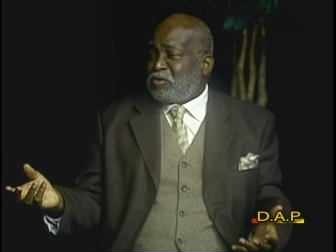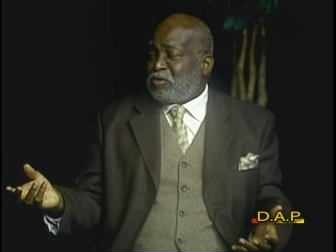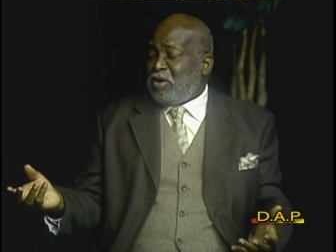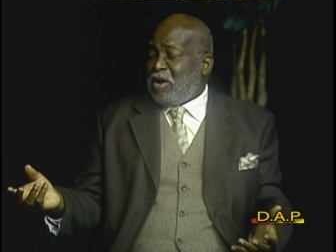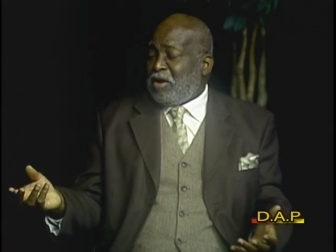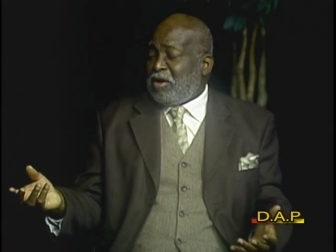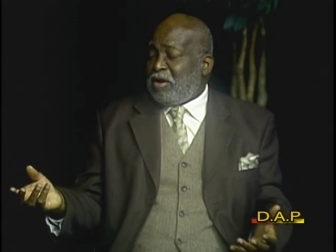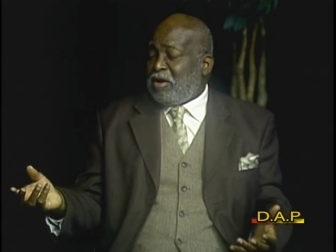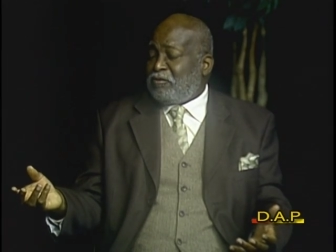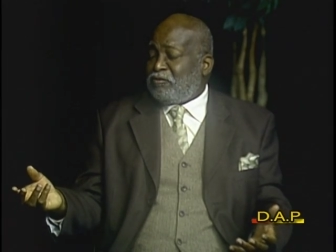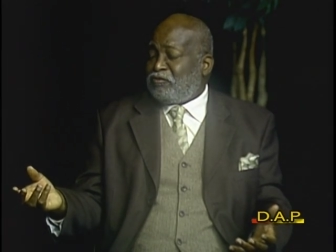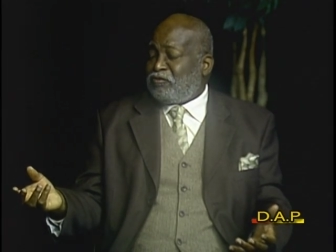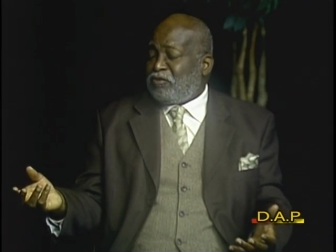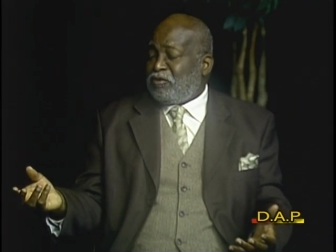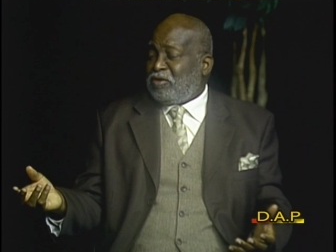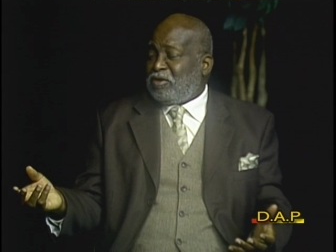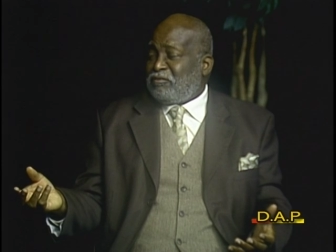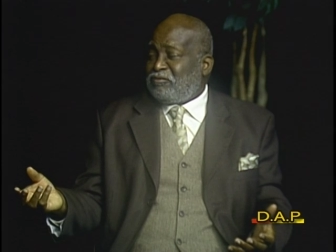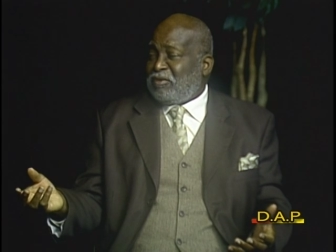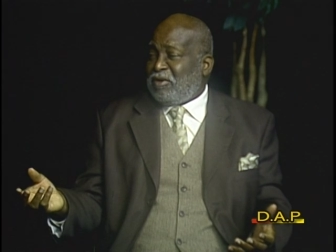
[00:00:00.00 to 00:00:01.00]
uh, uh
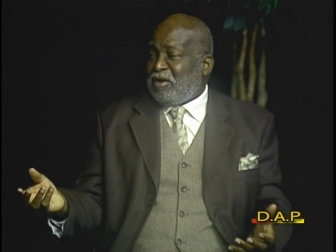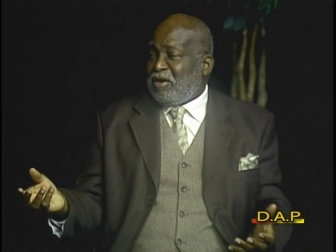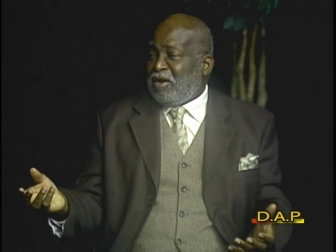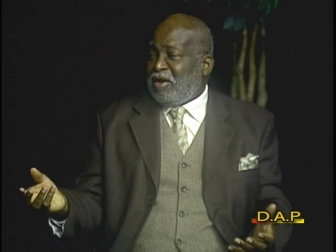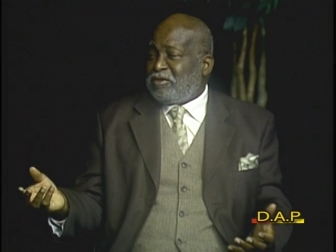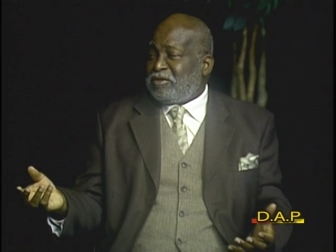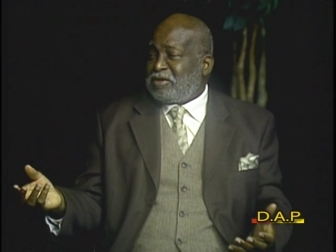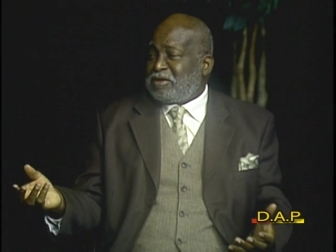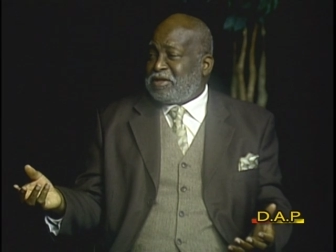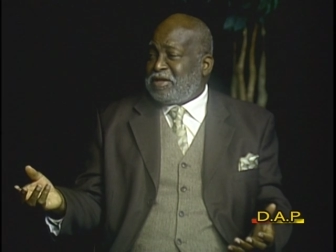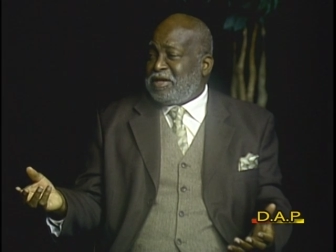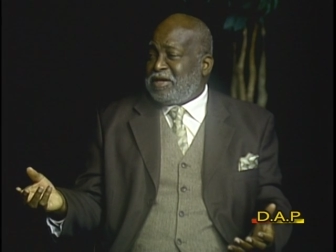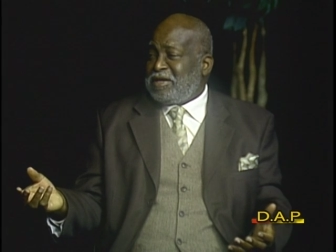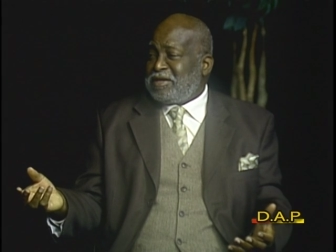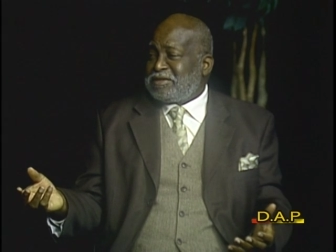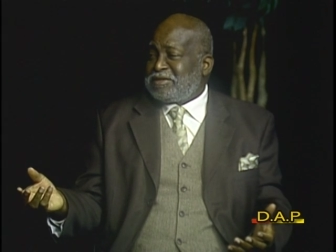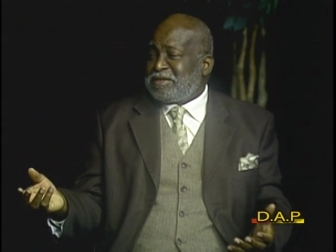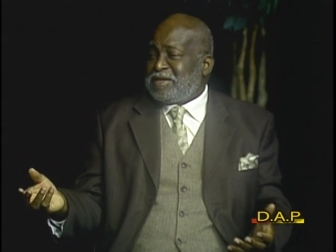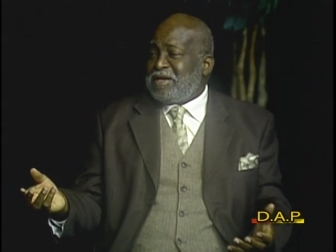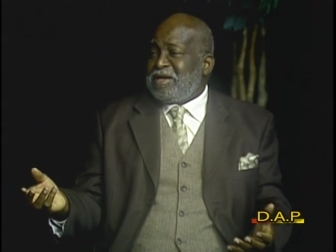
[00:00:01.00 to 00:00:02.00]
full of uh, other
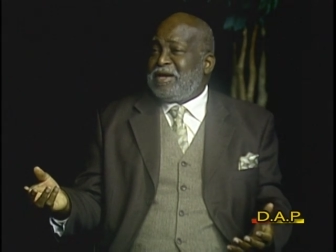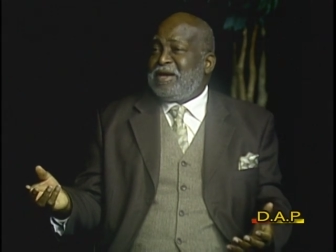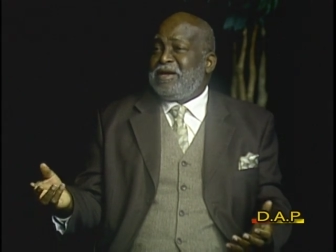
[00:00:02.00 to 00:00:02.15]
kids,